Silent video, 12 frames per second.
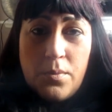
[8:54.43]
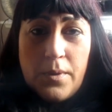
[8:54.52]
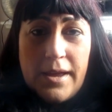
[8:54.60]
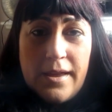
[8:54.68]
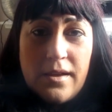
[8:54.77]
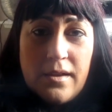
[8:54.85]

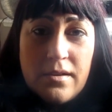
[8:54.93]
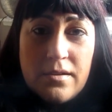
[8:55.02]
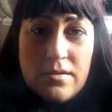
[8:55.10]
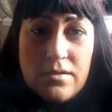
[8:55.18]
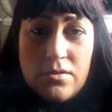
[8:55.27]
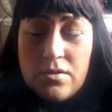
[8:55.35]
where
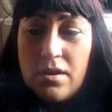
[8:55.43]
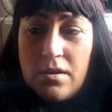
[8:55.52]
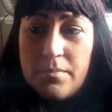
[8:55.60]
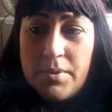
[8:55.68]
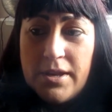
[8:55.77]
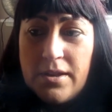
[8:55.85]
you
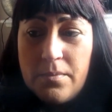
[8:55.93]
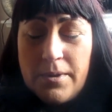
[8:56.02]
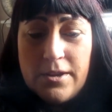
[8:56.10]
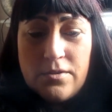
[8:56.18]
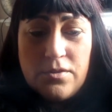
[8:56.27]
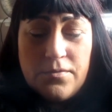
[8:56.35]
can't put any
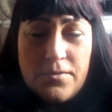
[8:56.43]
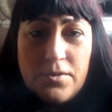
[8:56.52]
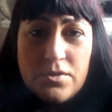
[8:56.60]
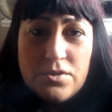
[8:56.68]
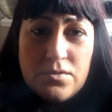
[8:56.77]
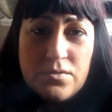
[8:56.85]
weight on your
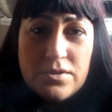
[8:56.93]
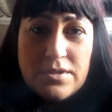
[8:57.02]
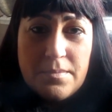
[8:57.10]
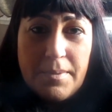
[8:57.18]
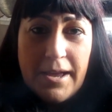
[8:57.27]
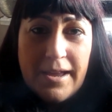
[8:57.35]
foot at all because
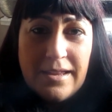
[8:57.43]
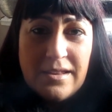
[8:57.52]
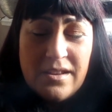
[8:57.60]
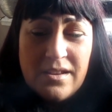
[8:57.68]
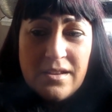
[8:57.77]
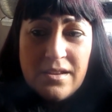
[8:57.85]
of the pain?
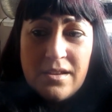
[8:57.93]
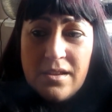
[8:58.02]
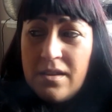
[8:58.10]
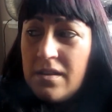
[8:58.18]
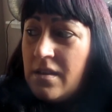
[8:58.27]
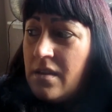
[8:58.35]

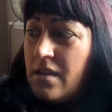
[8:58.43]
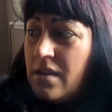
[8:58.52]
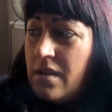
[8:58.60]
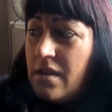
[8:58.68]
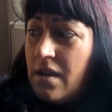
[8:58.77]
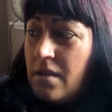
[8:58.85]

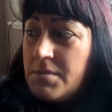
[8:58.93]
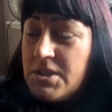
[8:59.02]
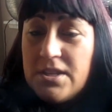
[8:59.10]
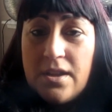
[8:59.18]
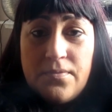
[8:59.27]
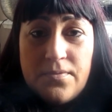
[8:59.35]
I'm
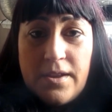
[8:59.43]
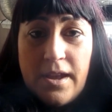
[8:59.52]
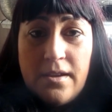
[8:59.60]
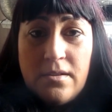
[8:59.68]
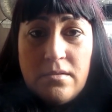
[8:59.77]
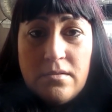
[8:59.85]
stuffed
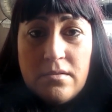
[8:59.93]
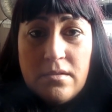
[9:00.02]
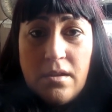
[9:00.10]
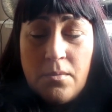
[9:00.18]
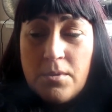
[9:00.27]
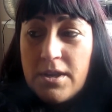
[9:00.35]
now.
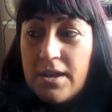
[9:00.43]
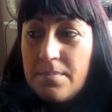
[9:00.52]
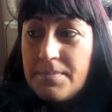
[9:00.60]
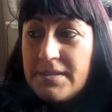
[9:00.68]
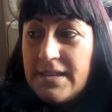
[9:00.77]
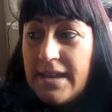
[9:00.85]
I want a
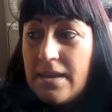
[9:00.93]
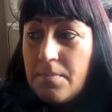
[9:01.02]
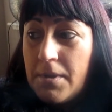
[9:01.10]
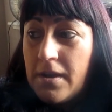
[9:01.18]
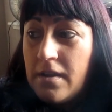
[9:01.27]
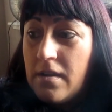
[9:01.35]
cup of tea,
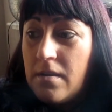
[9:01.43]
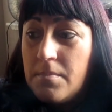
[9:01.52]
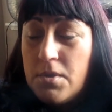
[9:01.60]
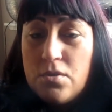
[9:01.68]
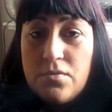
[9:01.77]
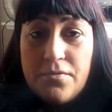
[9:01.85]
but I can't
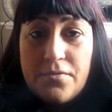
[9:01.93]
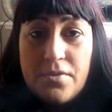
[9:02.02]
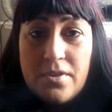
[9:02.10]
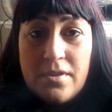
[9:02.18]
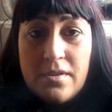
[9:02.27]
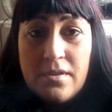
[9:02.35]
move.
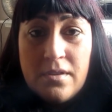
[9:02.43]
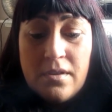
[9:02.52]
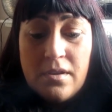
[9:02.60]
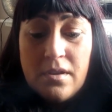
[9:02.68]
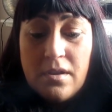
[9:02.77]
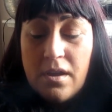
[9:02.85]

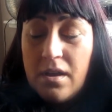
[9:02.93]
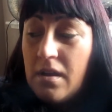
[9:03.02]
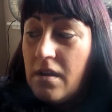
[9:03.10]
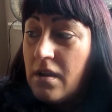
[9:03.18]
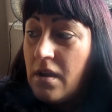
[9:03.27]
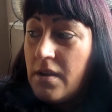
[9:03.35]
I
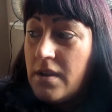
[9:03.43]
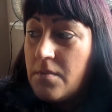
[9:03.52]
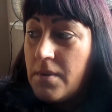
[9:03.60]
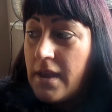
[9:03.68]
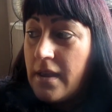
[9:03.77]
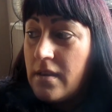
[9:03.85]
can't go
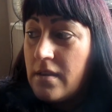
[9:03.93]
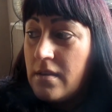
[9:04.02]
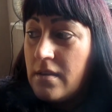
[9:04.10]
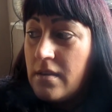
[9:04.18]
anywhere.